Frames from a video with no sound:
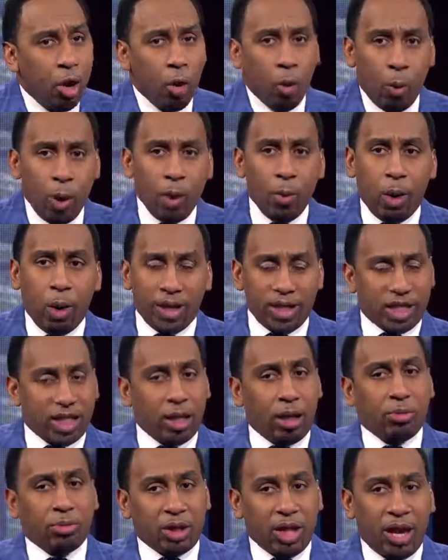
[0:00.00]
We want to sit
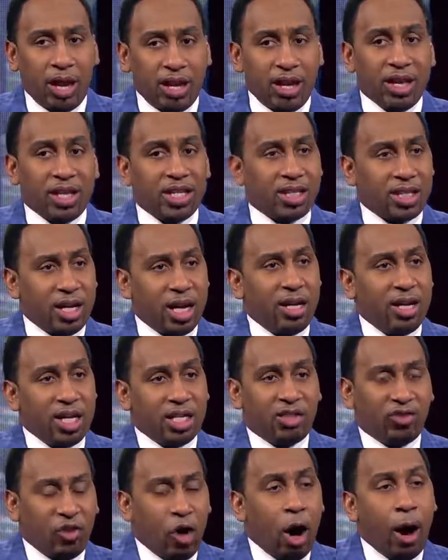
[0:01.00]
up there and extend
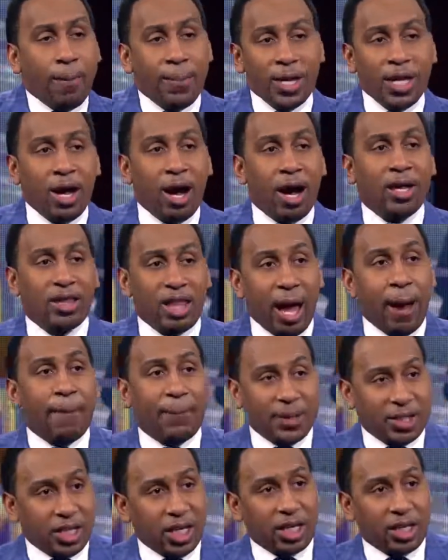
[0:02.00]
this far beyond that
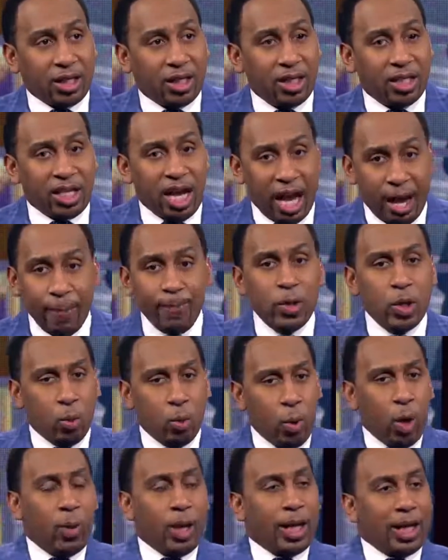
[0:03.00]
particular day
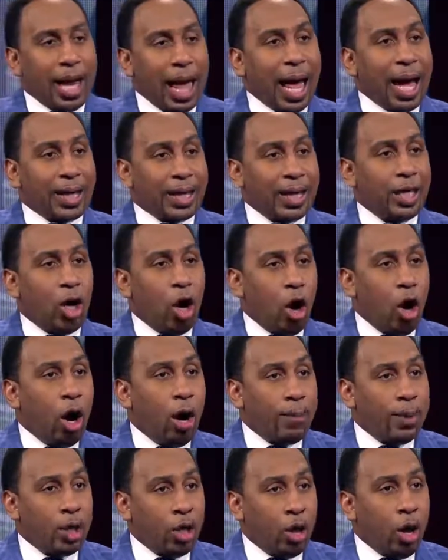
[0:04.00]
when we're locking
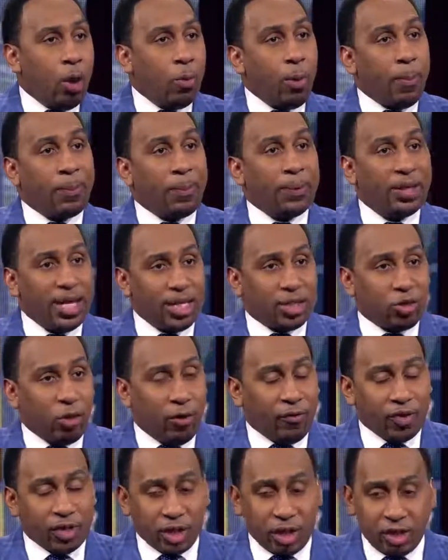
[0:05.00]
arm in arm with police
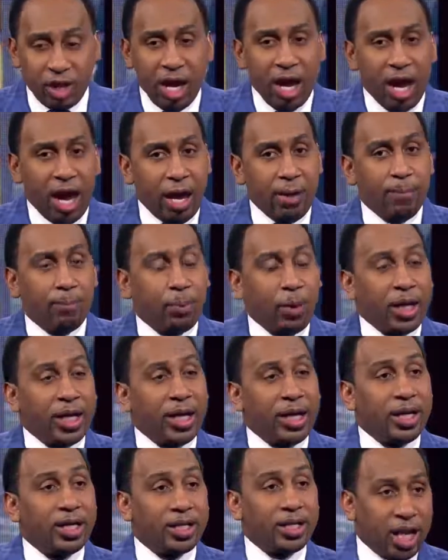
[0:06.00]
officers and
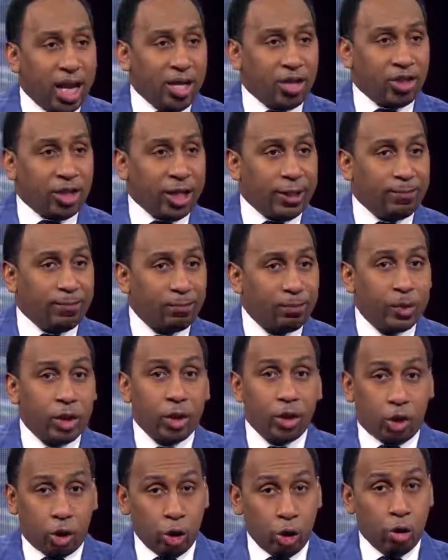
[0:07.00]
bringing attention
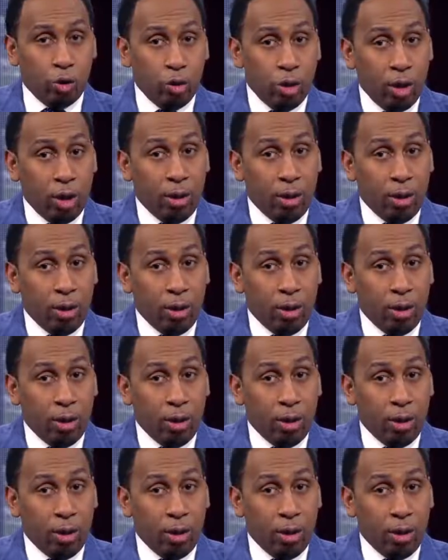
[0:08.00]
to